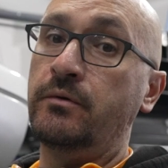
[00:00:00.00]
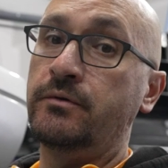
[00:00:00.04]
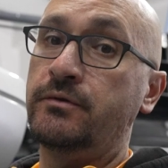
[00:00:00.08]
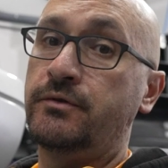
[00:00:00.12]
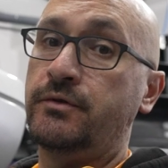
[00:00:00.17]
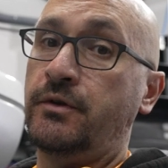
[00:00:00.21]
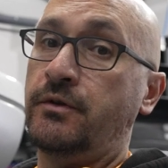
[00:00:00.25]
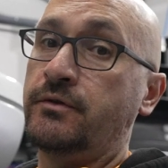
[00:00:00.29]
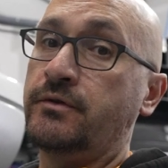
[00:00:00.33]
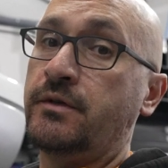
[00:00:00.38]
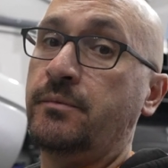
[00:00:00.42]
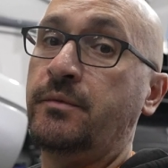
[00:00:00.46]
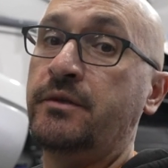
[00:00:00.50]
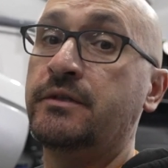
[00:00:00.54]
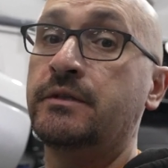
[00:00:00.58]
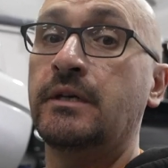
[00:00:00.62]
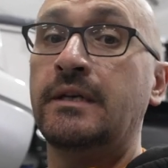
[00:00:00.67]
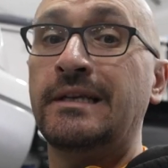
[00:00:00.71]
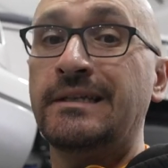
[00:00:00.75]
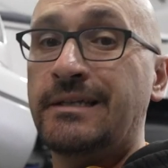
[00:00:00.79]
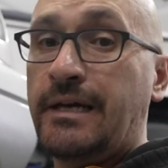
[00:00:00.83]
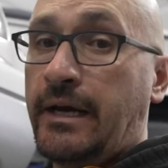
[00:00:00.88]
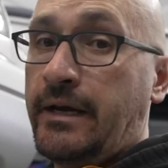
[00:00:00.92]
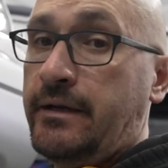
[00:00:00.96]
So someone's
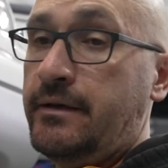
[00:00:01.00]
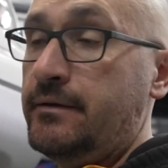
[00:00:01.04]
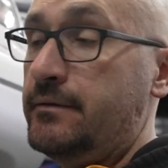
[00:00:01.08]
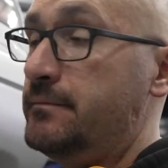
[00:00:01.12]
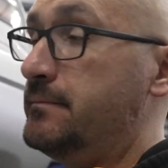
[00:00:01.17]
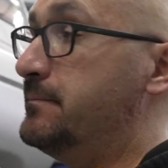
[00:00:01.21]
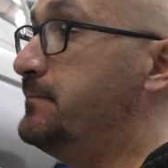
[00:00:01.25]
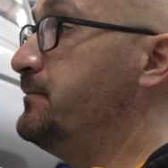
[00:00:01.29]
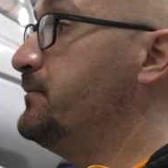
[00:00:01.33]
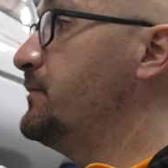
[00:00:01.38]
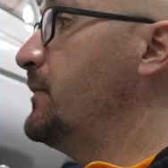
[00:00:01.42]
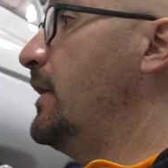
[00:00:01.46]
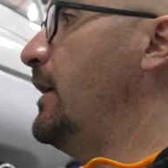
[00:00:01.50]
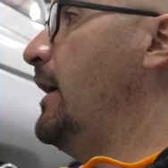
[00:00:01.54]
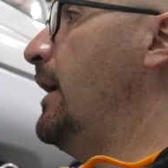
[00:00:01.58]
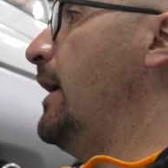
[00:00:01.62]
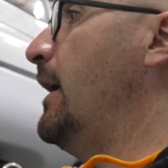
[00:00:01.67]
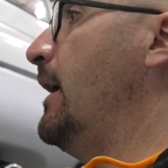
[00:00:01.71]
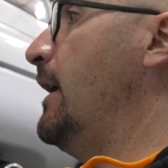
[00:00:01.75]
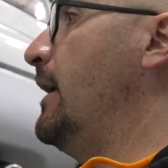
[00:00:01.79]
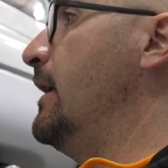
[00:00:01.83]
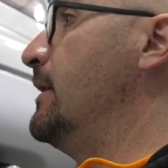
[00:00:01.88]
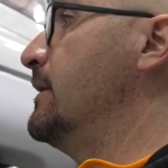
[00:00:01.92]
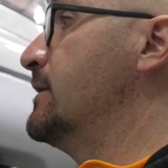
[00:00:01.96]
going to tighten
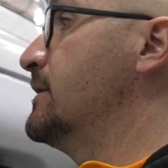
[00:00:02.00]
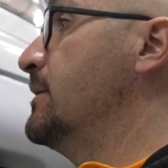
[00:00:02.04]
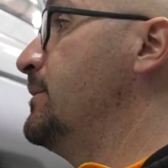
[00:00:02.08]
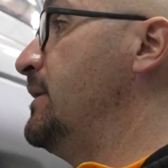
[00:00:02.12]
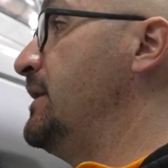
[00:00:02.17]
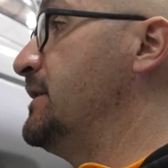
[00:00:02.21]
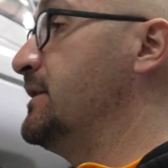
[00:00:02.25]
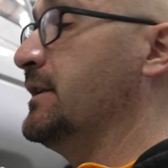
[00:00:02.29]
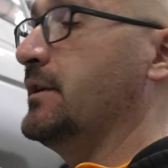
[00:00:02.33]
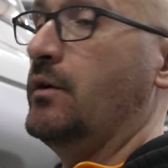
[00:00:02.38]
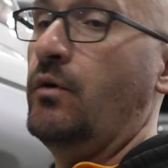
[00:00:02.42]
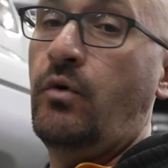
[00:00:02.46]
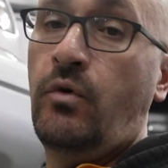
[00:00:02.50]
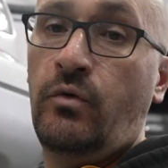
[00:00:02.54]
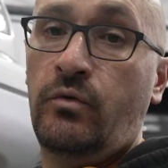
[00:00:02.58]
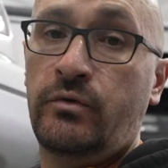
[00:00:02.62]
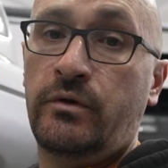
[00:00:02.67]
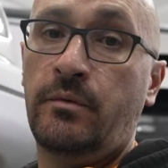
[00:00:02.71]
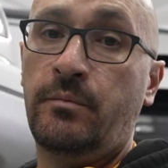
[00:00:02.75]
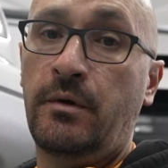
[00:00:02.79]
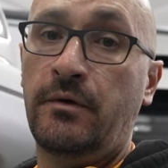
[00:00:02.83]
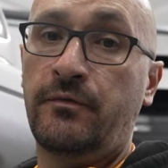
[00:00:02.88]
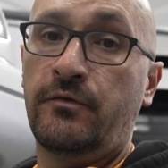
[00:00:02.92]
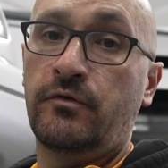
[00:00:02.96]
and somebody's going to hold
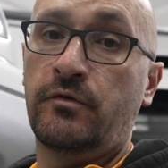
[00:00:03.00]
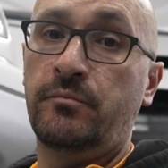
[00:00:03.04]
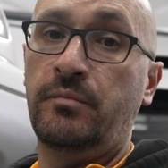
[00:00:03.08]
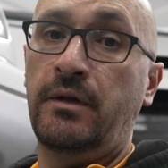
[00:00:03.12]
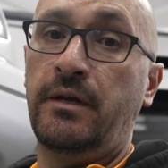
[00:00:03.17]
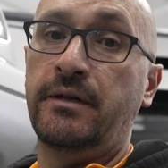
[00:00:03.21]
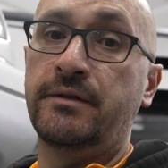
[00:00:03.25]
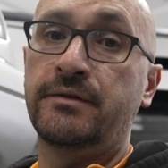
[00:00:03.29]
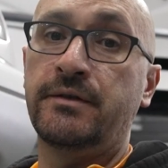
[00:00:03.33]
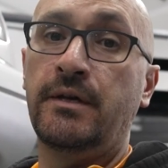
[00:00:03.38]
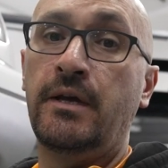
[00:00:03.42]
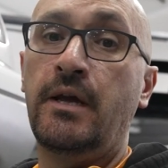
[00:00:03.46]
the muffler in place,